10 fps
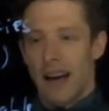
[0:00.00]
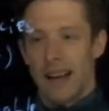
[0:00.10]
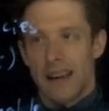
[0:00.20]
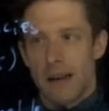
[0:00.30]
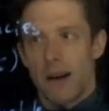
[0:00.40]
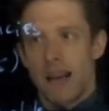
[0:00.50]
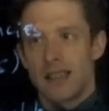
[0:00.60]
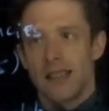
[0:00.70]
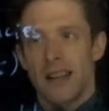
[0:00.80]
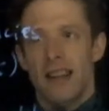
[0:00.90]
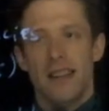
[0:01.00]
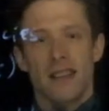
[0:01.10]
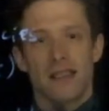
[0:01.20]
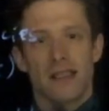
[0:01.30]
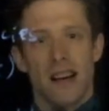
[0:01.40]
And that makes
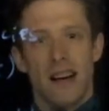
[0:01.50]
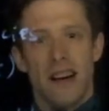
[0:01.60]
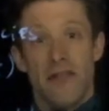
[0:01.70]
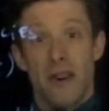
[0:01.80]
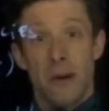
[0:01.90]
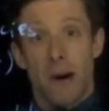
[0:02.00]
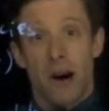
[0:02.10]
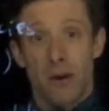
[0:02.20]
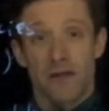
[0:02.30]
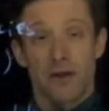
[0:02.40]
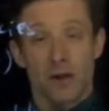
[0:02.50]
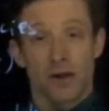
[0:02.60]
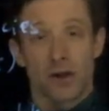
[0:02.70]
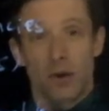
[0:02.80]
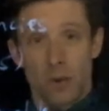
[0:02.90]
this uh, a very powerful
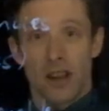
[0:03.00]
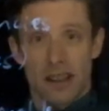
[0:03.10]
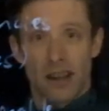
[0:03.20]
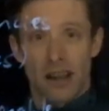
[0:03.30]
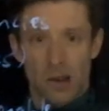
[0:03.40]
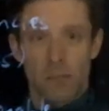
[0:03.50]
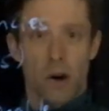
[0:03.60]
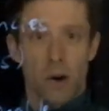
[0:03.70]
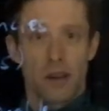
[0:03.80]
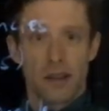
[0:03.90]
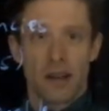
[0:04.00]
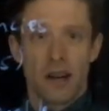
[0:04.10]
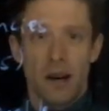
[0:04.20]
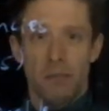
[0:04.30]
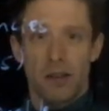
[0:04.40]
tool, a, a component,
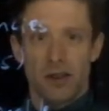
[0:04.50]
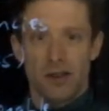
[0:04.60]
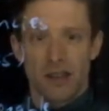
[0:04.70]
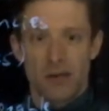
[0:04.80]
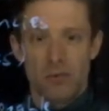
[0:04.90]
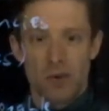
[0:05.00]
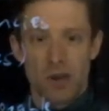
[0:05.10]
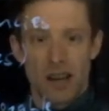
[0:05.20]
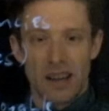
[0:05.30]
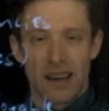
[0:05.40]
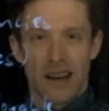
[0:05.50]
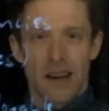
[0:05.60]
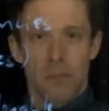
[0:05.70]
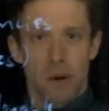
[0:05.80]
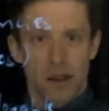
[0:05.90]
because you can really
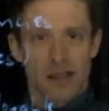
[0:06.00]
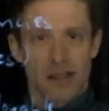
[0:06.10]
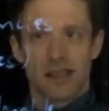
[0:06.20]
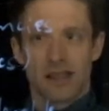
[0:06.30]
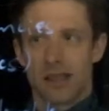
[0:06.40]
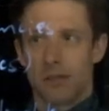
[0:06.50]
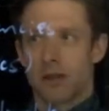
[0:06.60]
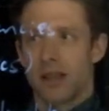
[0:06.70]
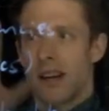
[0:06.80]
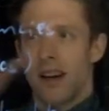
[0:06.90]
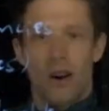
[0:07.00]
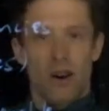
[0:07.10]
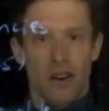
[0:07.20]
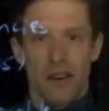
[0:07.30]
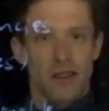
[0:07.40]
build systems
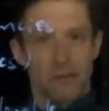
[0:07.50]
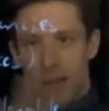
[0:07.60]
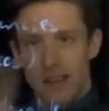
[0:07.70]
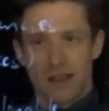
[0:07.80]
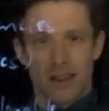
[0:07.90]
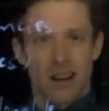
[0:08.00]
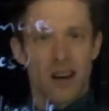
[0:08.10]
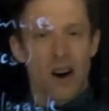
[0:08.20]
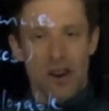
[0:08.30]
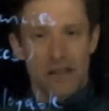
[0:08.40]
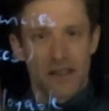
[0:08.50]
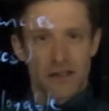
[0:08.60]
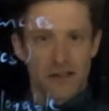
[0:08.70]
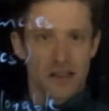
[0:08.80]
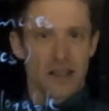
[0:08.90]
on, based on a lot of
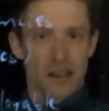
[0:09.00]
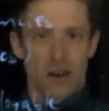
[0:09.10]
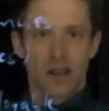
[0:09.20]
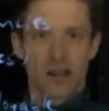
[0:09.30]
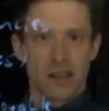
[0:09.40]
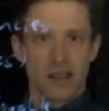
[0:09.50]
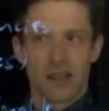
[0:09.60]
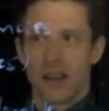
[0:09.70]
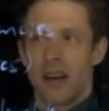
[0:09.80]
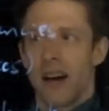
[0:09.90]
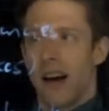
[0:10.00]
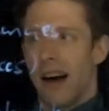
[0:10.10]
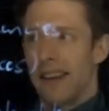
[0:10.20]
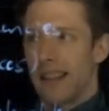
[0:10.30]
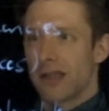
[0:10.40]
different technologies
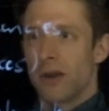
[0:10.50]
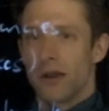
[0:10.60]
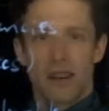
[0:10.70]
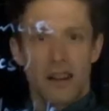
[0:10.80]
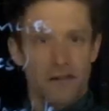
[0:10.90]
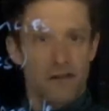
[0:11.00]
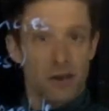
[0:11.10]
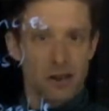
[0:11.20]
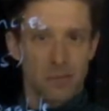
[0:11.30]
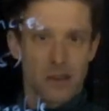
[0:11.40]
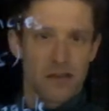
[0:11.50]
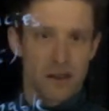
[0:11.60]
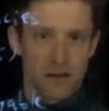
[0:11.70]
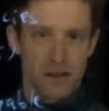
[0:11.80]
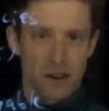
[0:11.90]
and that's good if, for example, you
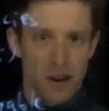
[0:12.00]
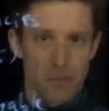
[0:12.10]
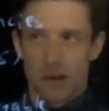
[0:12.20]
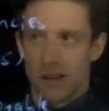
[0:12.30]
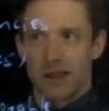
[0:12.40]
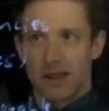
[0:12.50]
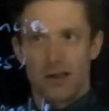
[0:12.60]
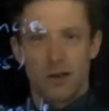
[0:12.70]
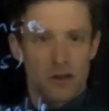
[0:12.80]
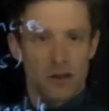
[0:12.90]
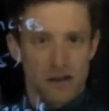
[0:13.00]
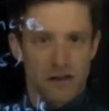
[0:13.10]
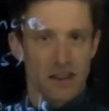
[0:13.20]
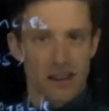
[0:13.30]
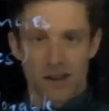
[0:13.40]
have different companies that use
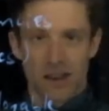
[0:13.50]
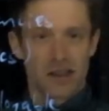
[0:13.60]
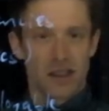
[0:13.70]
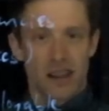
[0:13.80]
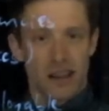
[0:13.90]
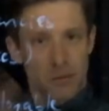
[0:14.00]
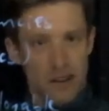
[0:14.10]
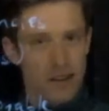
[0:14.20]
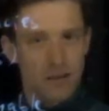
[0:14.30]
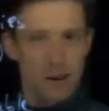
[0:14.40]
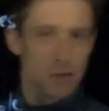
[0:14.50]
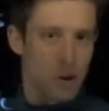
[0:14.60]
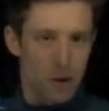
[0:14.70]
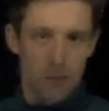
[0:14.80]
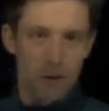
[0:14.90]
different technology, like one is
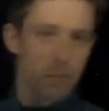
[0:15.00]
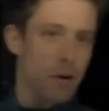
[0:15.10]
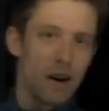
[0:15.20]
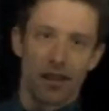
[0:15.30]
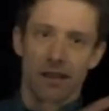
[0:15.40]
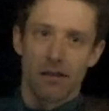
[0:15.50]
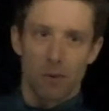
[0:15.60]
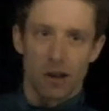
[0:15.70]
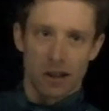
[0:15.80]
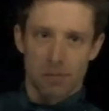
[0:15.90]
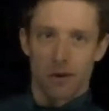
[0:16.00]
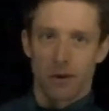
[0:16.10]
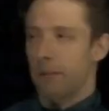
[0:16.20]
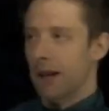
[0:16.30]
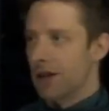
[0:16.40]
programming in Python, one is
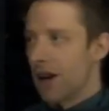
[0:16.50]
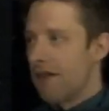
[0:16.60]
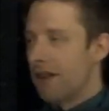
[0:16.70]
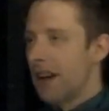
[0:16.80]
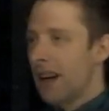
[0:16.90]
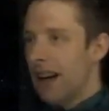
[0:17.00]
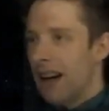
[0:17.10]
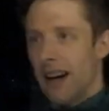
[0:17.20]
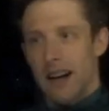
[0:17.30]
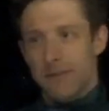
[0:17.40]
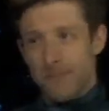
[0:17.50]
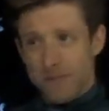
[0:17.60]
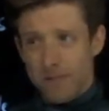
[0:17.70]
programming in Java. Uh,